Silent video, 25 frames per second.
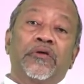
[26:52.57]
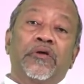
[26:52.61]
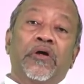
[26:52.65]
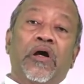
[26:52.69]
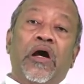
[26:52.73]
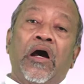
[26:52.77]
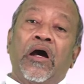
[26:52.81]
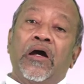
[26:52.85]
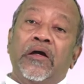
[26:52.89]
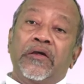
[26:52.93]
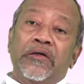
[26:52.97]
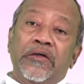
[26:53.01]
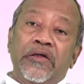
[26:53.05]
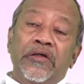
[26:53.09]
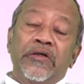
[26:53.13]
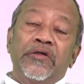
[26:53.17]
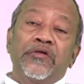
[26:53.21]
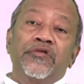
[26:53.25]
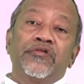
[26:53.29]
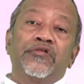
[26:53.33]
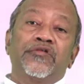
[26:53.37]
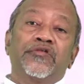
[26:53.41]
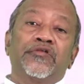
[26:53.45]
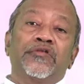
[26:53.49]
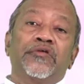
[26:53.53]
our
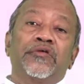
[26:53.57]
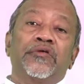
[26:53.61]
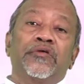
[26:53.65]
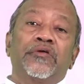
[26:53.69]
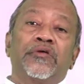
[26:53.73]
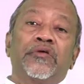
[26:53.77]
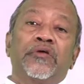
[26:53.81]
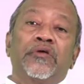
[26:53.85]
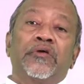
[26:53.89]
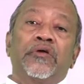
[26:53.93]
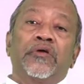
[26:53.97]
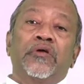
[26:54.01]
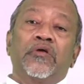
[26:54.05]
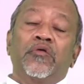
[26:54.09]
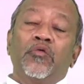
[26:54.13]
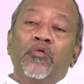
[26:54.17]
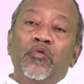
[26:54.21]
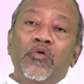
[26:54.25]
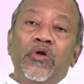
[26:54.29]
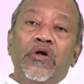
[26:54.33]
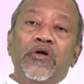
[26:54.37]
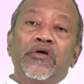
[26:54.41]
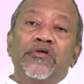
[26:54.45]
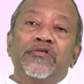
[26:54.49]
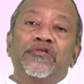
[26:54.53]
kings,
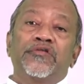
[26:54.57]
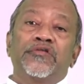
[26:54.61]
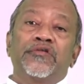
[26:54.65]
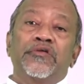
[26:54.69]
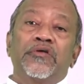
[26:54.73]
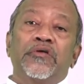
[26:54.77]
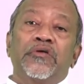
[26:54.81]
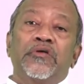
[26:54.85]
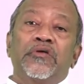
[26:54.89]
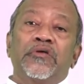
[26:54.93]
rulers,